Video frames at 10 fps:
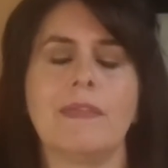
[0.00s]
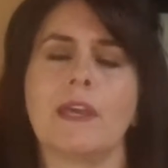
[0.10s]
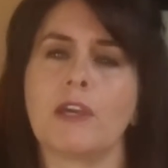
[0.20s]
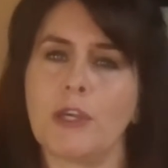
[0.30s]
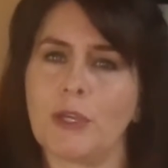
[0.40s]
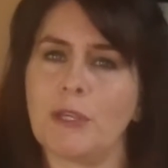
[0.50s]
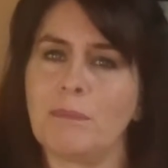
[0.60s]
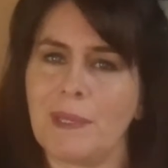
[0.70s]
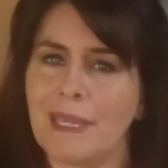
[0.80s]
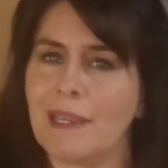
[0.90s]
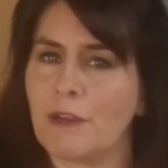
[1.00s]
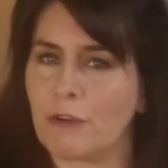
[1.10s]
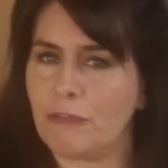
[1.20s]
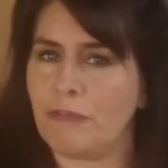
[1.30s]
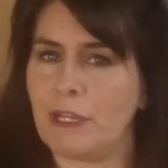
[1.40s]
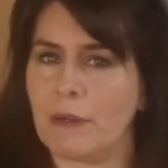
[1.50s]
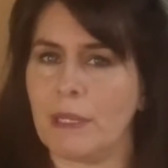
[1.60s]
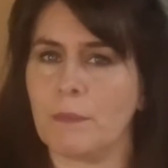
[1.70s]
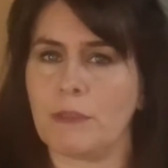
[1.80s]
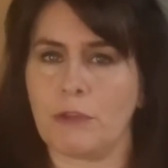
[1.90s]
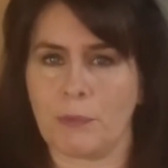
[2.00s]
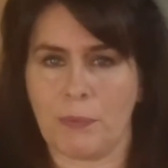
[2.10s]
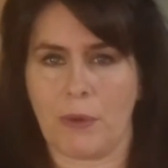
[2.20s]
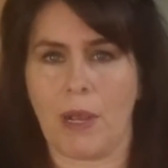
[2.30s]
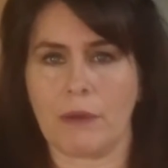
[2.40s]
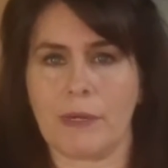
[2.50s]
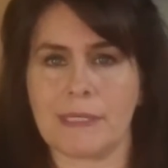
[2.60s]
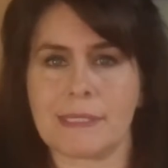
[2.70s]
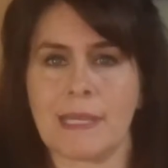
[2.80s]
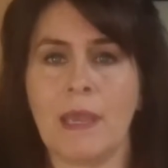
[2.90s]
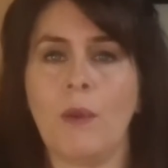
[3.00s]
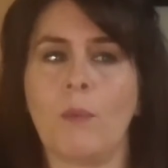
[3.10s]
that could be interfering with your progress.